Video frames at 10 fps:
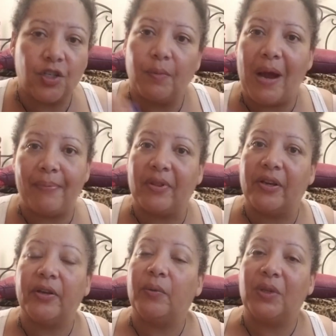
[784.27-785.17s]
your
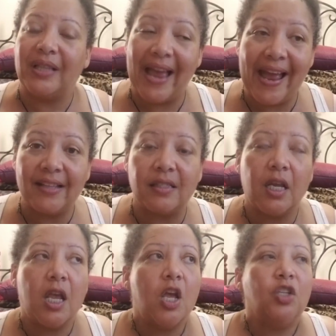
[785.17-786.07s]
popularity will last.
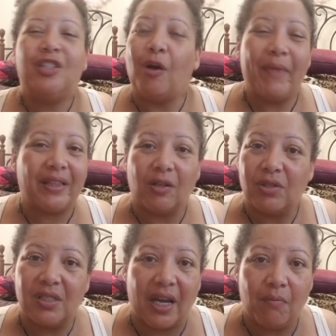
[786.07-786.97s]
Don't make those
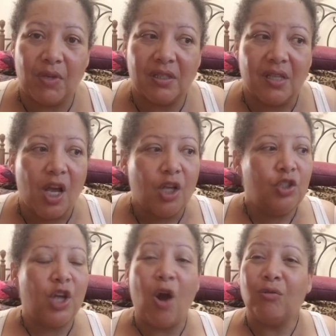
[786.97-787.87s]
statements.
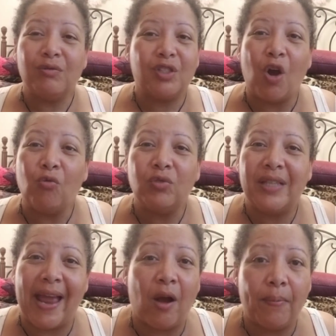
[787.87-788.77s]
Don't don't
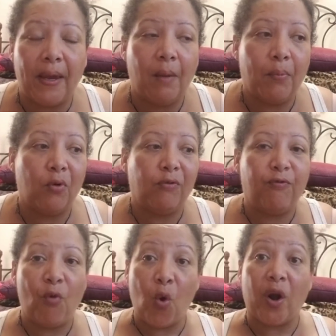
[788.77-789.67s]
down people
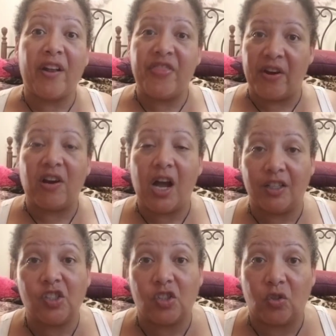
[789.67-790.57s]
for their
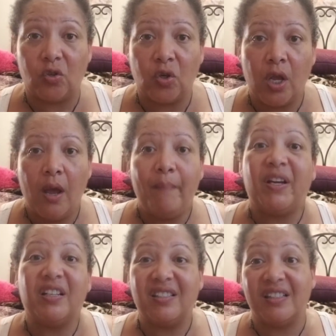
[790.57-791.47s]
hustle,
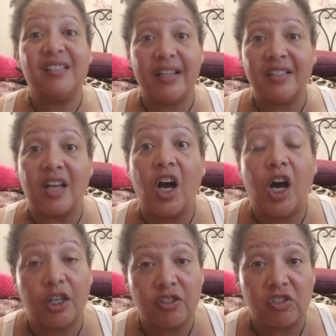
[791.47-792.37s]
because this is a
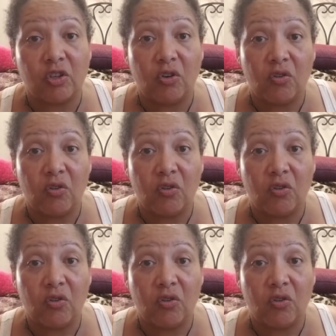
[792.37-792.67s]
hustle